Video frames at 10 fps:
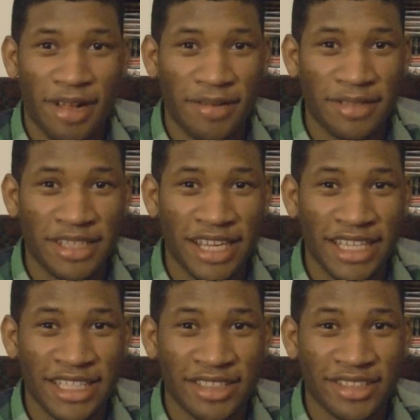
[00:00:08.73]
welcome to The
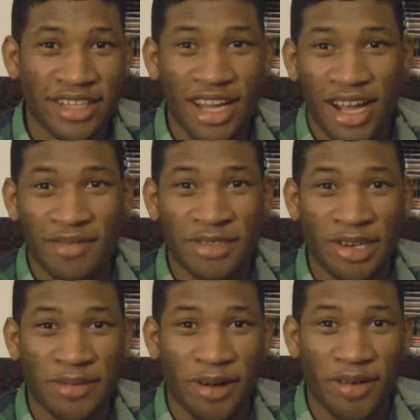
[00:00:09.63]
Issues. I'm
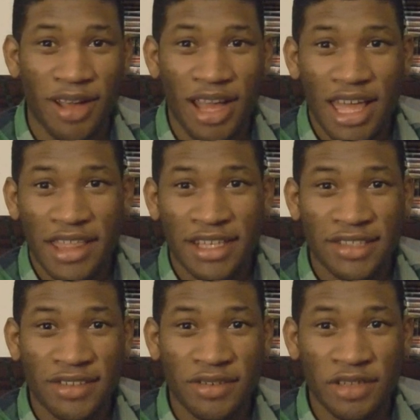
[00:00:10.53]
Jomo.
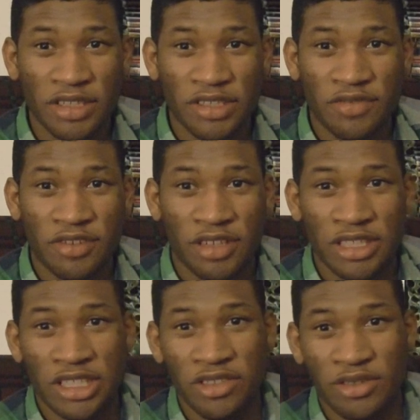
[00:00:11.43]
These are the reviews for
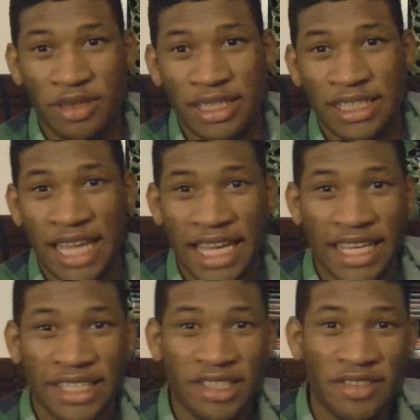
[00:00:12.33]
June
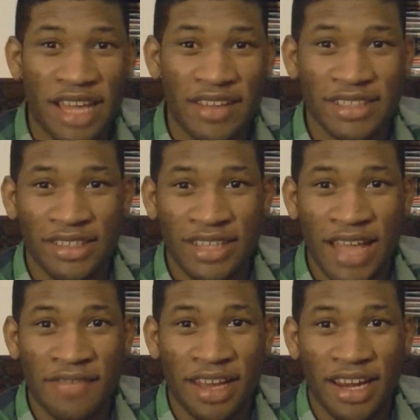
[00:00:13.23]
22nd,
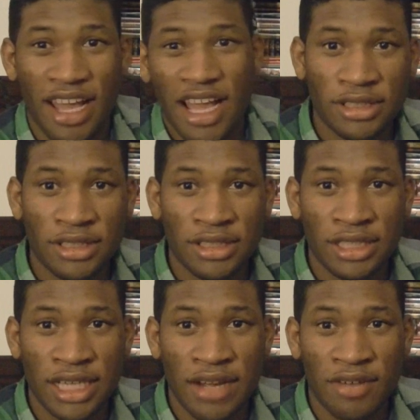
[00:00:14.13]
2011.
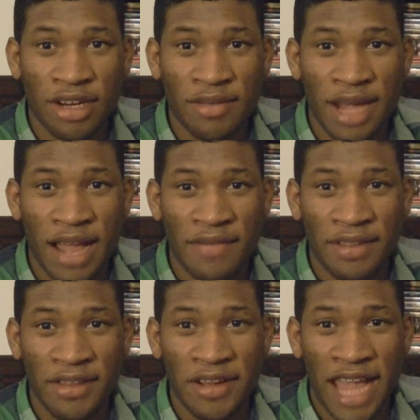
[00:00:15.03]
Today we're going to be having
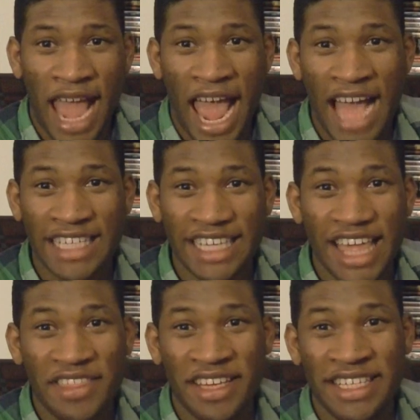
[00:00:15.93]
a look at
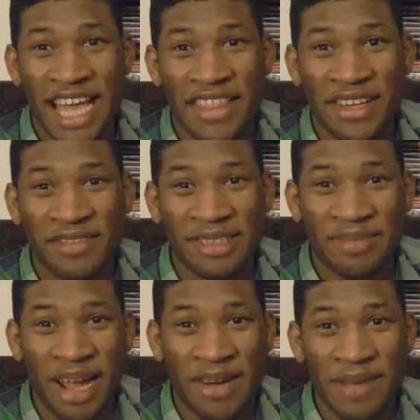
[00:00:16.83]
The Death of
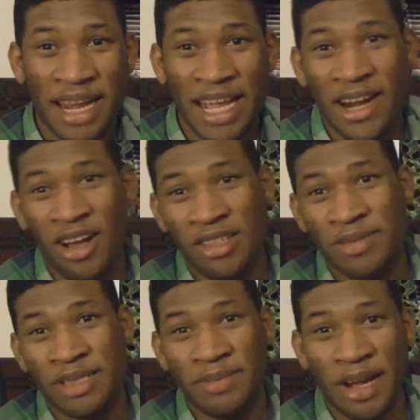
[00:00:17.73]
Spider-Man in
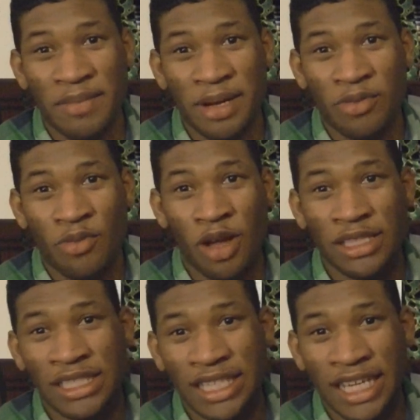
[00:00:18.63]
Ultimate Spider-Man
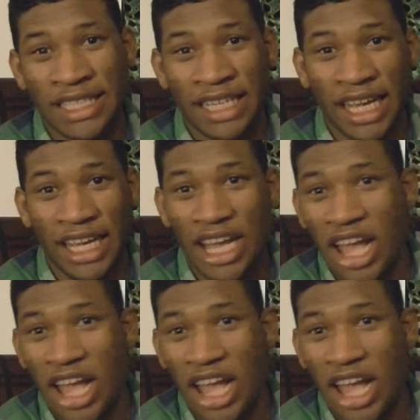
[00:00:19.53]
160.